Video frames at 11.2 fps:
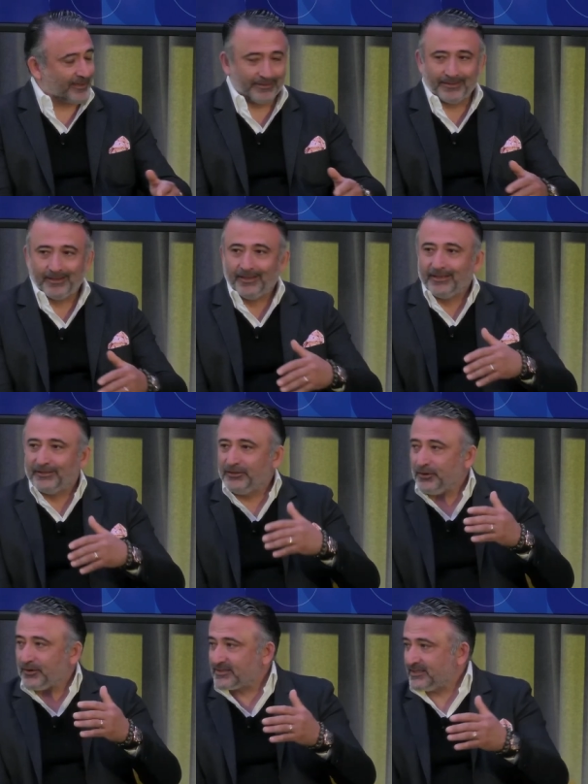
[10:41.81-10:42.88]
and New
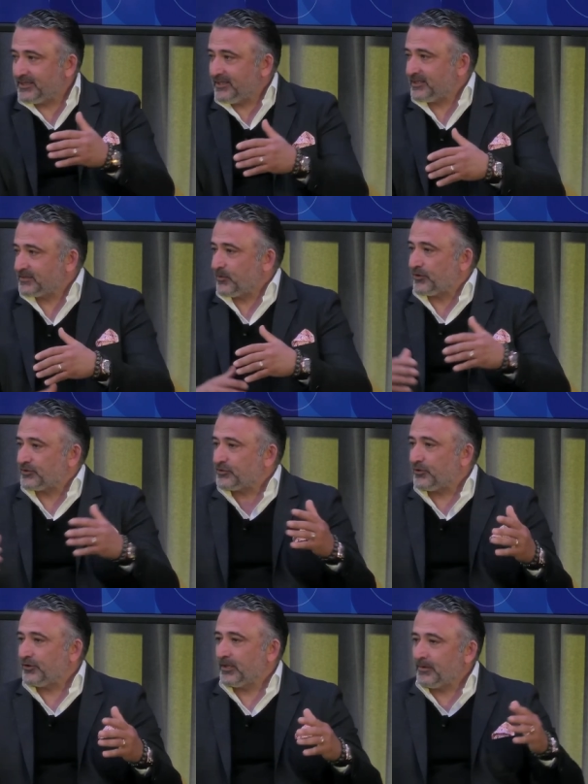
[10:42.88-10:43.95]
York City, this
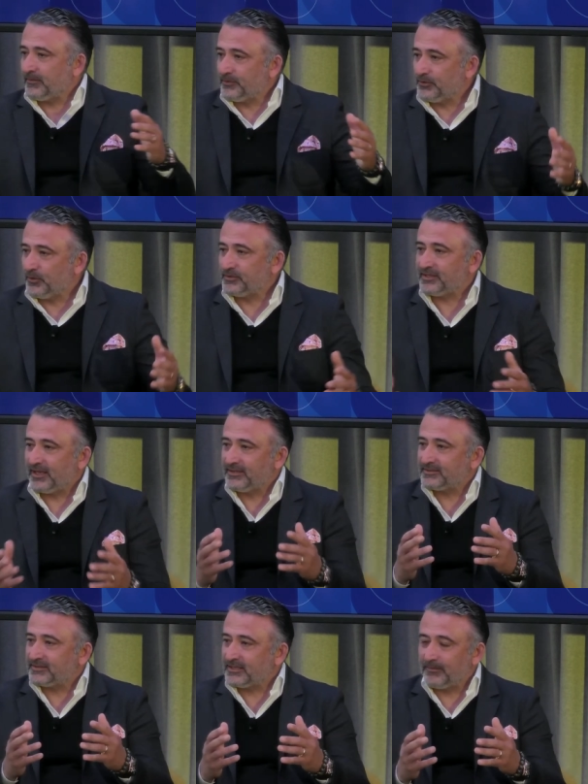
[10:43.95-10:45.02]
moratorium of new hotels
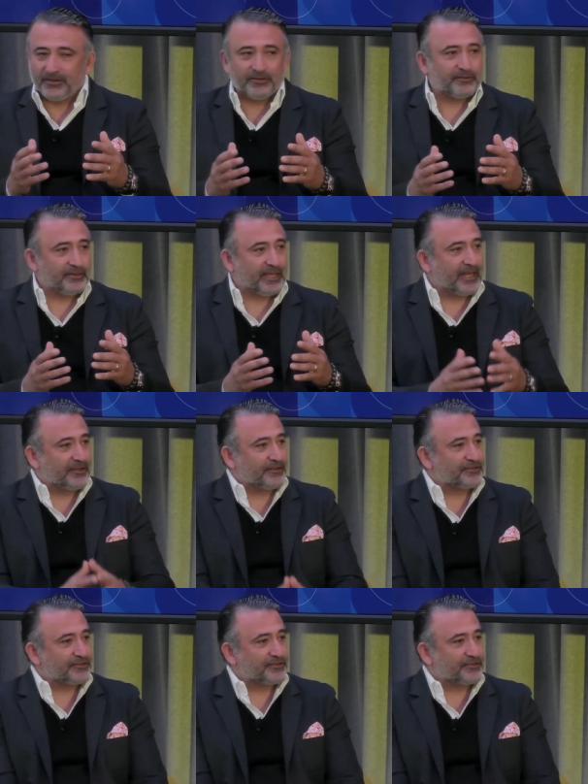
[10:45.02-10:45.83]
is coming together.